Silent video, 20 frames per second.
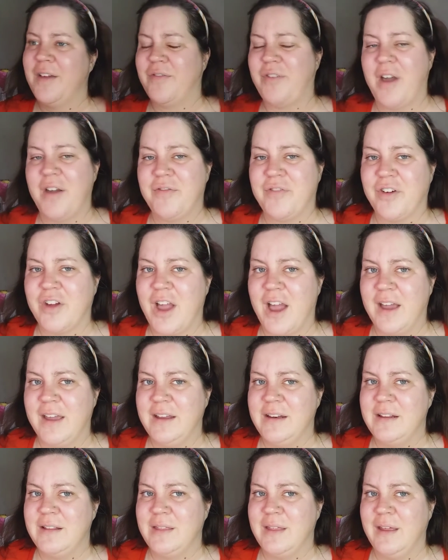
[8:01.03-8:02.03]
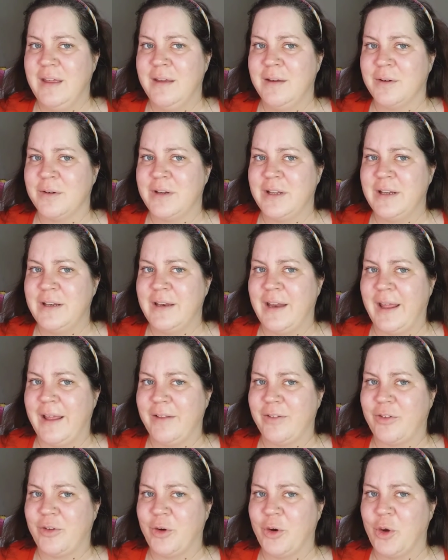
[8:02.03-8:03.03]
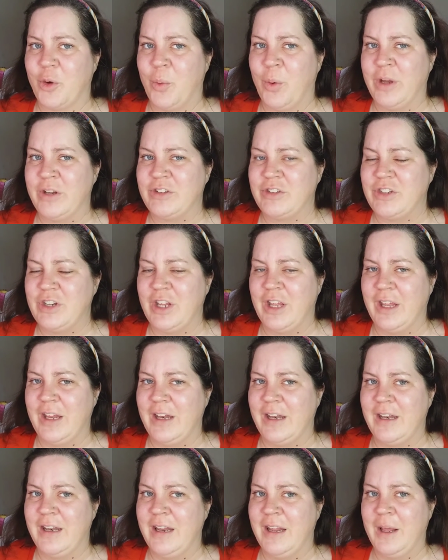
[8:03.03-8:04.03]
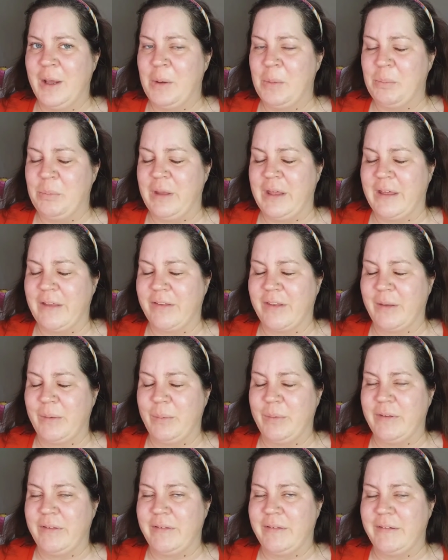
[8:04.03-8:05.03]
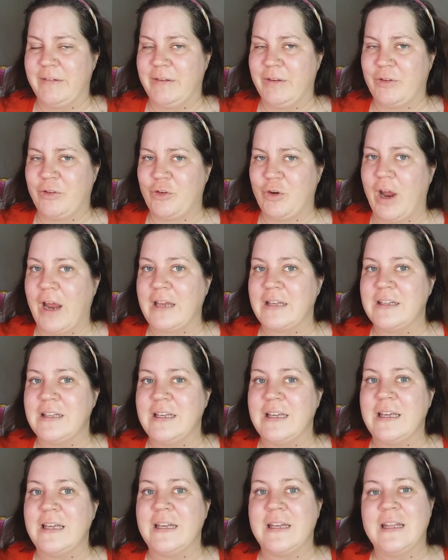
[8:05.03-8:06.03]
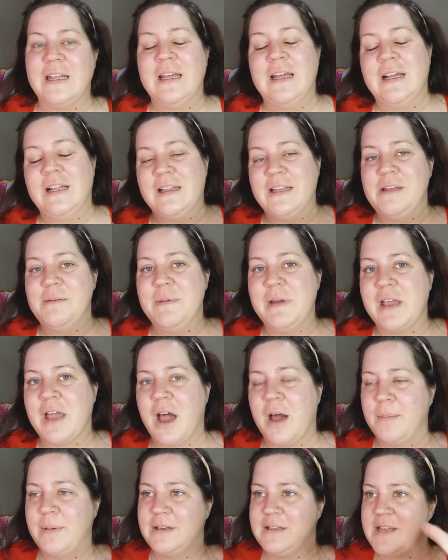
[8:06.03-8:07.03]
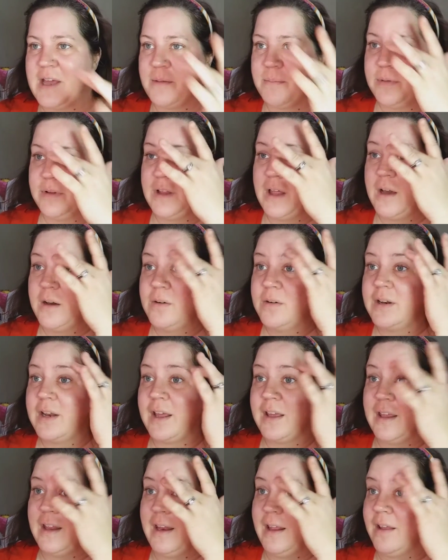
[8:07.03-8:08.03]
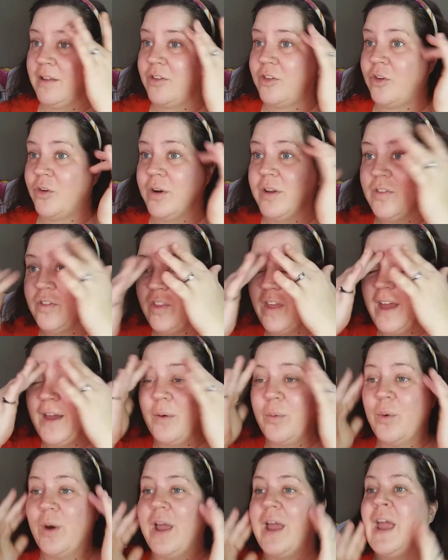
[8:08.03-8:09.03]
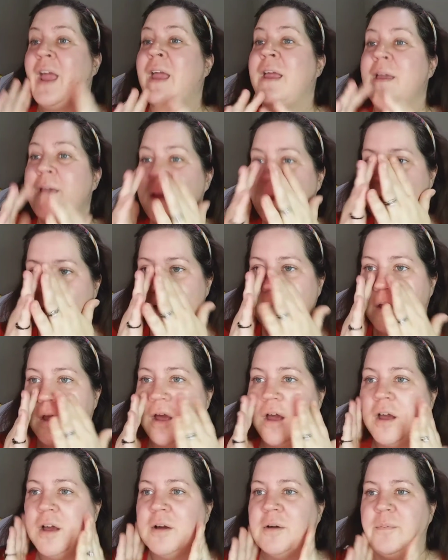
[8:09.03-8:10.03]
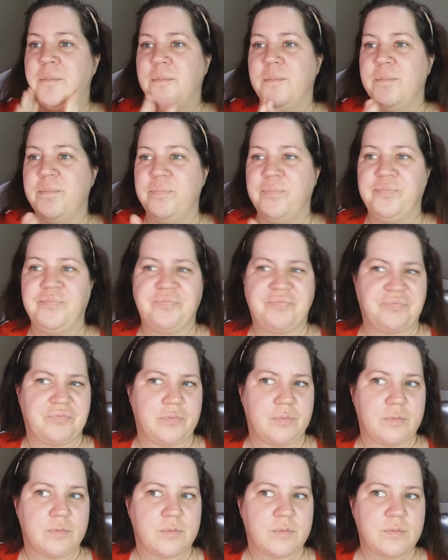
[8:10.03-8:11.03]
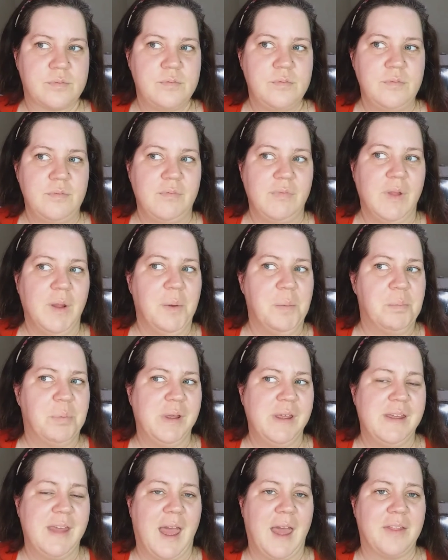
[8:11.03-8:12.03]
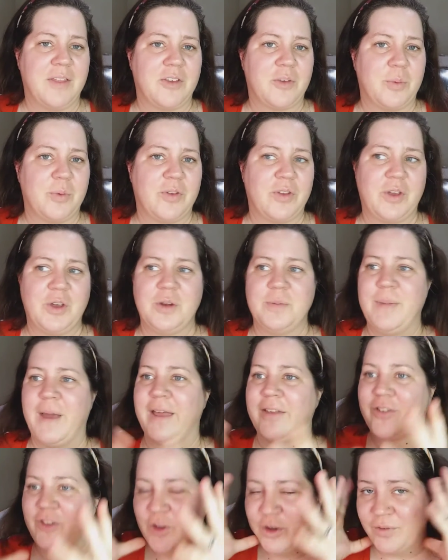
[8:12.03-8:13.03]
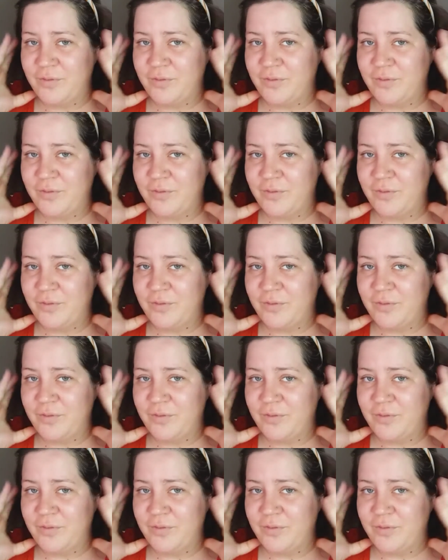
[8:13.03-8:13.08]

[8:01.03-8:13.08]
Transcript: If I forgot anything or didn't answer a question because I was distracted, leave me a comment down below and I can answer it that way. But yeah, this was a good mask.